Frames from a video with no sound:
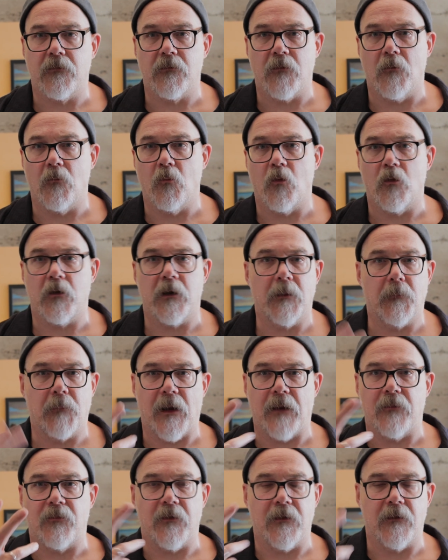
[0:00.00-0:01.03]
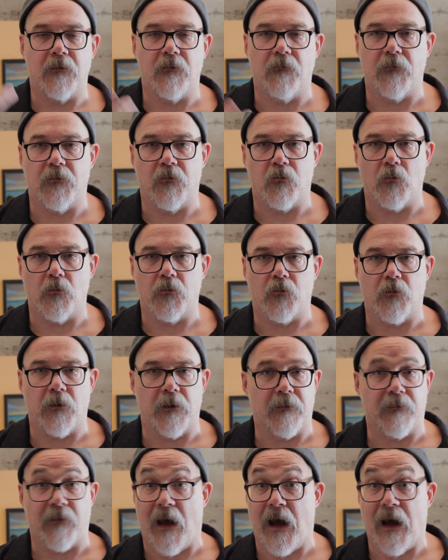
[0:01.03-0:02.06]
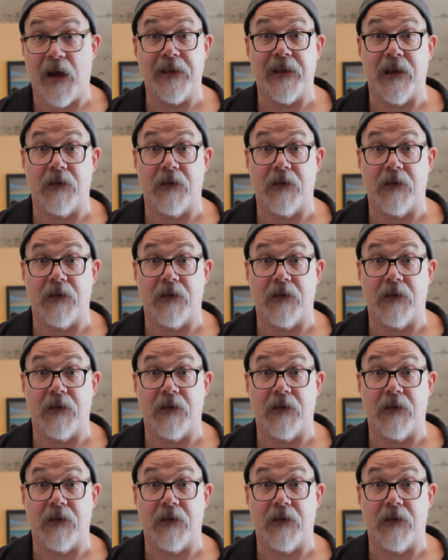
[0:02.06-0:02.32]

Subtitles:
Don't worry about the individual trees. I